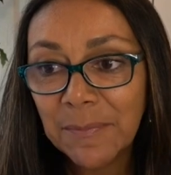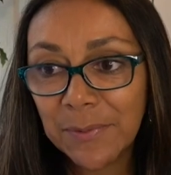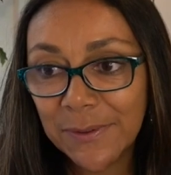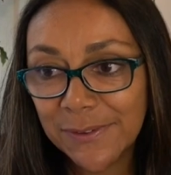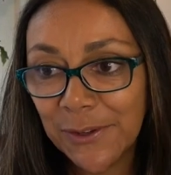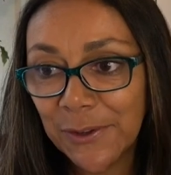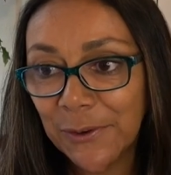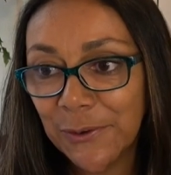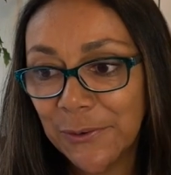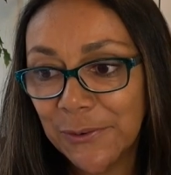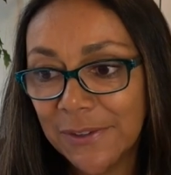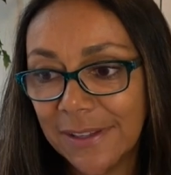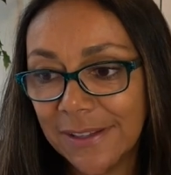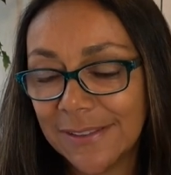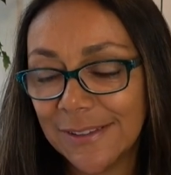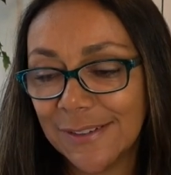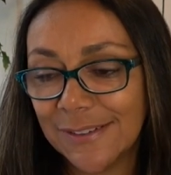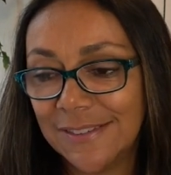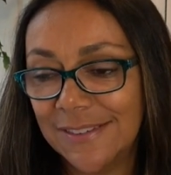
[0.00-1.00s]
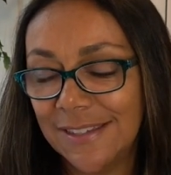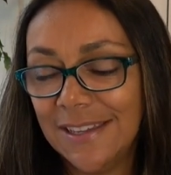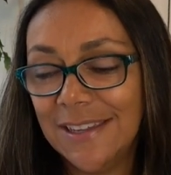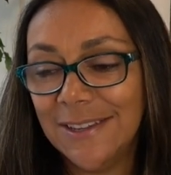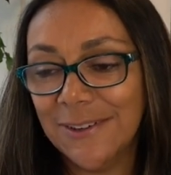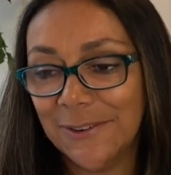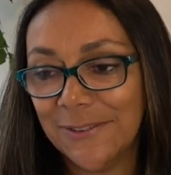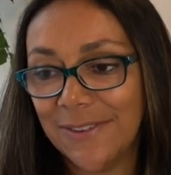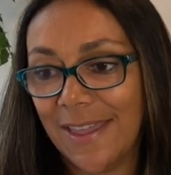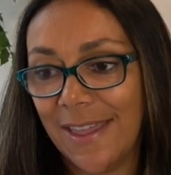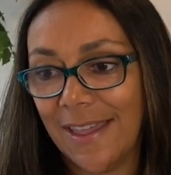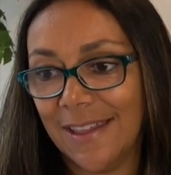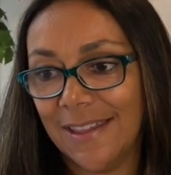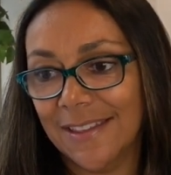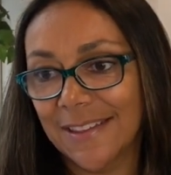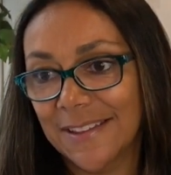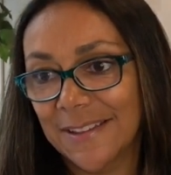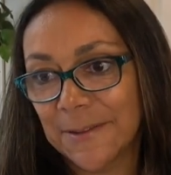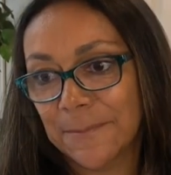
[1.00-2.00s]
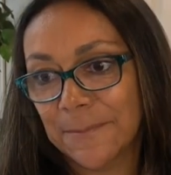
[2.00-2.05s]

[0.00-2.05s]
episode to get this tea on that.